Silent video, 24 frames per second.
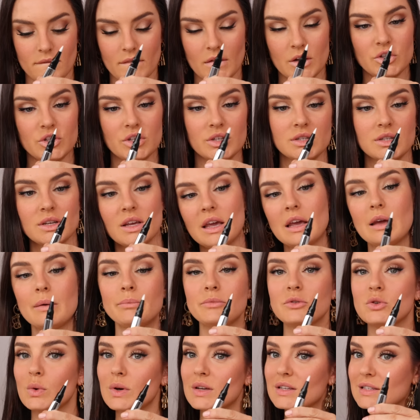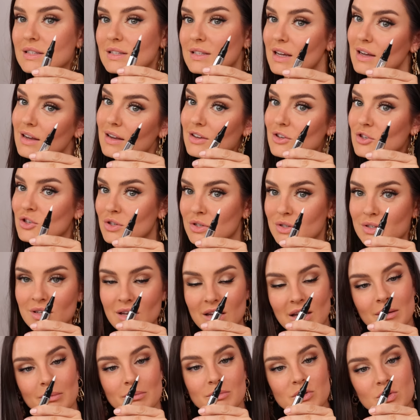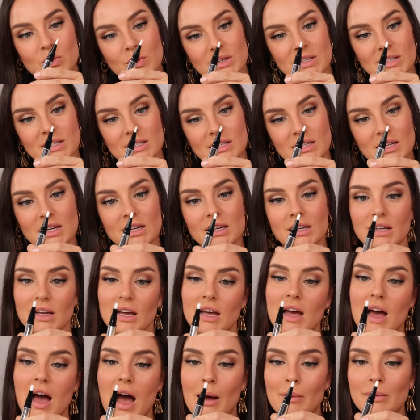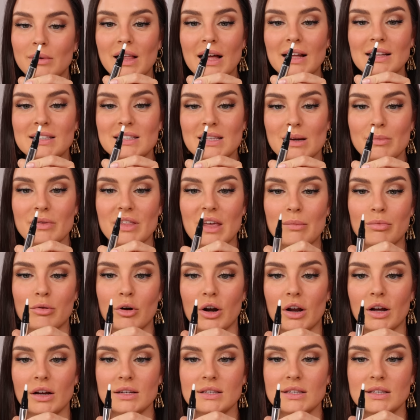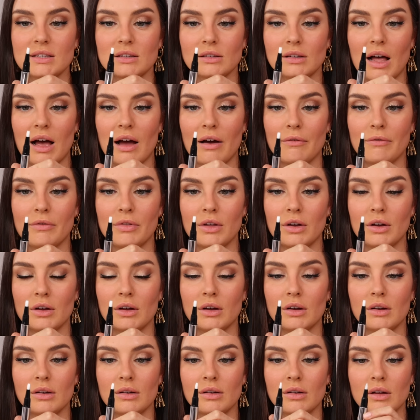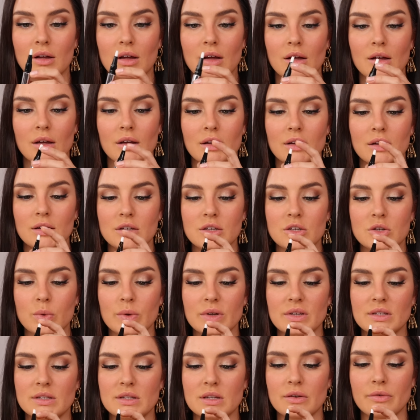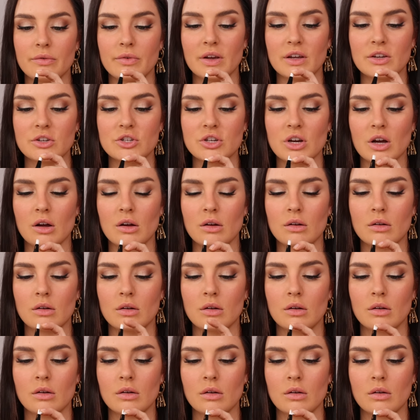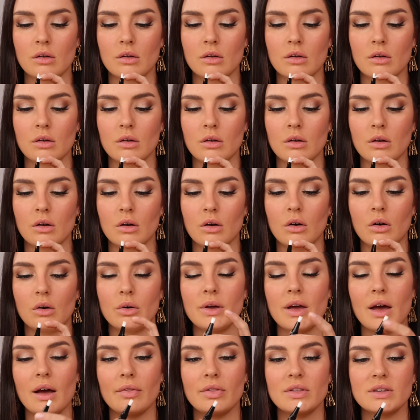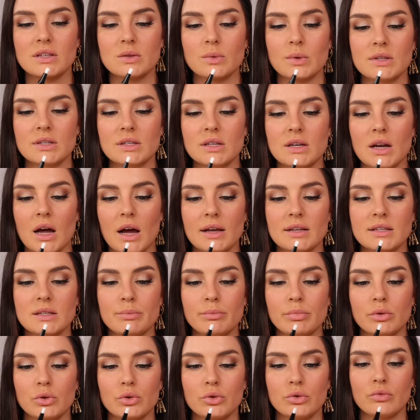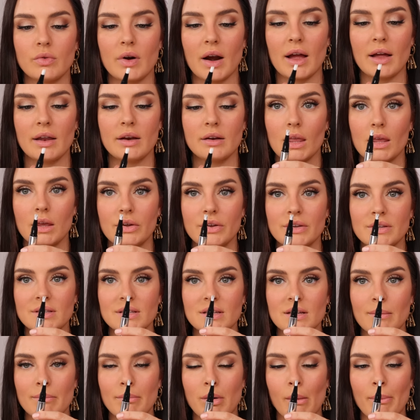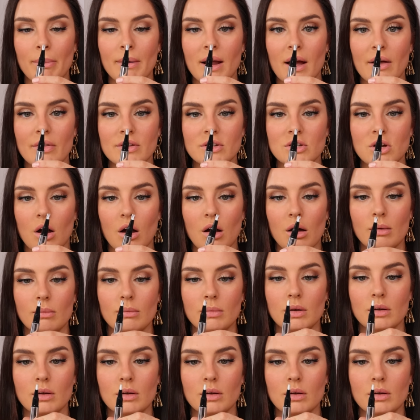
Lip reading: Just keep twisting, just keep twisting. I'm glad some of their products still have the twisty feature. Oh yeah, this one's a nice blue red. You can see it popping out the top.